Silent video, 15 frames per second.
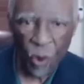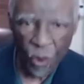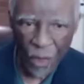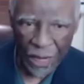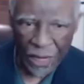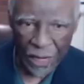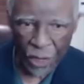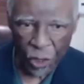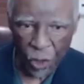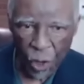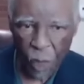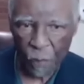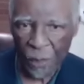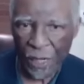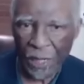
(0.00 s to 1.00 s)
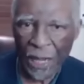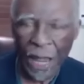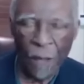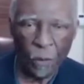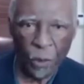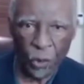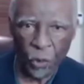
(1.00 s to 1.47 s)
only in your being
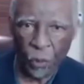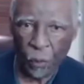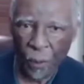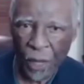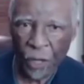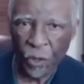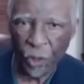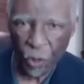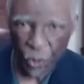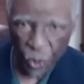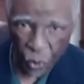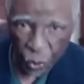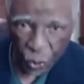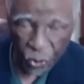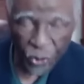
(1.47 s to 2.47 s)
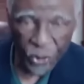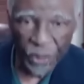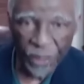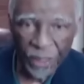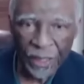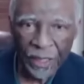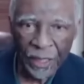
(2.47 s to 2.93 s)
able to pay your dues.